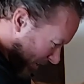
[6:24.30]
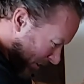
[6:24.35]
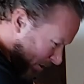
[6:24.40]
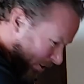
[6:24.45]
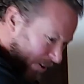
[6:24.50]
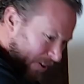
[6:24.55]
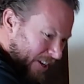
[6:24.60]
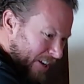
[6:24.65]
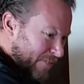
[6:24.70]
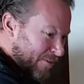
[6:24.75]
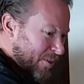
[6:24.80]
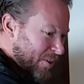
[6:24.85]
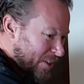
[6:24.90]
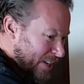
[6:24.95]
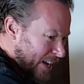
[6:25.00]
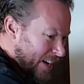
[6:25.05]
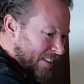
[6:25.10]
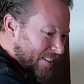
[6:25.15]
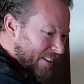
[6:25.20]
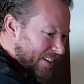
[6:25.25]
You don't have to
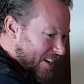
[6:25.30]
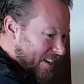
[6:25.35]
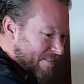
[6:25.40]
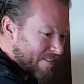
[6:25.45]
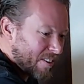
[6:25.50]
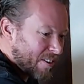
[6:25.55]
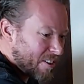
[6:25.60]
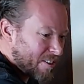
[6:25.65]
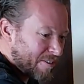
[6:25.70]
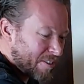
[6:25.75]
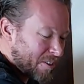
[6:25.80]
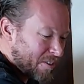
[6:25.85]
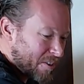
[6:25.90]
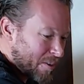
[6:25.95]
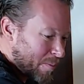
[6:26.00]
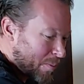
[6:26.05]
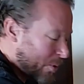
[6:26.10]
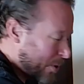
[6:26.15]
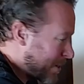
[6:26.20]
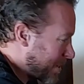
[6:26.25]
take the cover off on
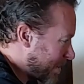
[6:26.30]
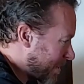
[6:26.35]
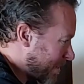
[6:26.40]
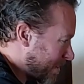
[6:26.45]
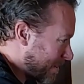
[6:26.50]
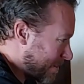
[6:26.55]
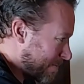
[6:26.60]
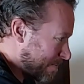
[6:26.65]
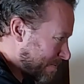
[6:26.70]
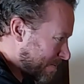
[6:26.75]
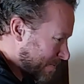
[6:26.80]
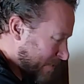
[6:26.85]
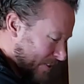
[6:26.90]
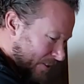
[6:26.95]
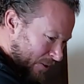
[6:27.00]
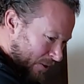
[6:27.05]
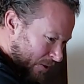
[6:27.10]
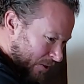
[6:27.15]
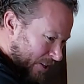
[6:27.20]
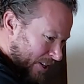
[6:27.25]
your printer.
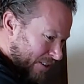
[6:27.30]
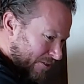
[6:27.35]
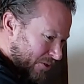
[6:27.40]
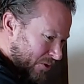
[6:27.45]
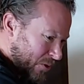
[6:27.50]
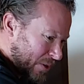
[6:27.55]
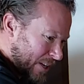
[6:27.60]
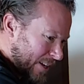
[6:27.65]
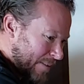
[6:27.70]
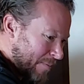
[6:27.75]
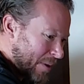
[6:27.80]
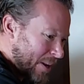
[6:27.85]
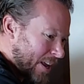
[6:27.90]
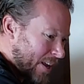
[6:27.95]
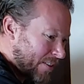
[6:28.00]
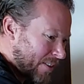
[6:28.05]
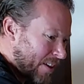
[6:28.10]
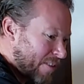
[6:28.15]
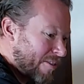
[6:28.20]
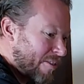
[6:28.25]
You don't have to
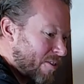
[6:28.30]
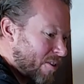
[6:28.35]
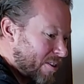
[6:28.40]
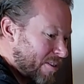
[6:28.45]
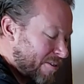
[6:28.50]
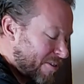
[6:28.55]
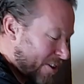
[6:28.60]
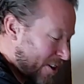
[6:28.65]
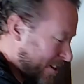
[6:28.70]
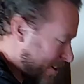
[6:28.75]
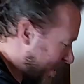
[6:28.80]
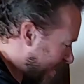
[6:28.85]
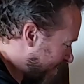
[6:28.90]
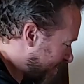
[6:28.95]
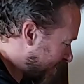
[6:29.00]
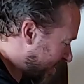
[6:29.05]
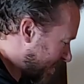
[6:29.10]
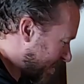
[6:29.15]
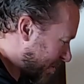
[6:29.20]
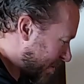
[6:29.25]
eliminate that front fan,
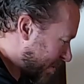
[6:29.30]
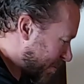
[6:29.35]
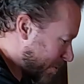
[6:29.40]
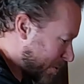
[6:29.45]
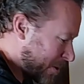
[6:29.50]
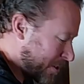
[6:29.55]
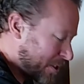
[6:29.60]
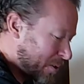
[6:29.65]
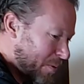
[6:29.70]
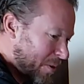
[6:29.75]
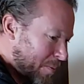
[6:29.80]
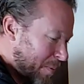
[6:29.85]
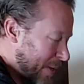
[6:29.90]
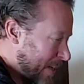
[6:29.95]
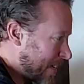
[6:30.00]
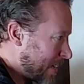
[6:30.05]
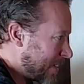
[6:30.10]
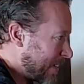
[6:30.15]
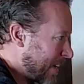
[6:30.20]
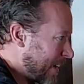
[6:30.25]
even though it works with
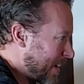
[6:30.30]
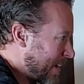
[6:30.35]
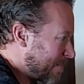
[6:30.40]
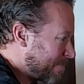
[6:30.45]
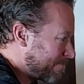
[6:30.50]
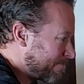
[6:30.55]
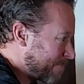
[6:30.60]
PLA.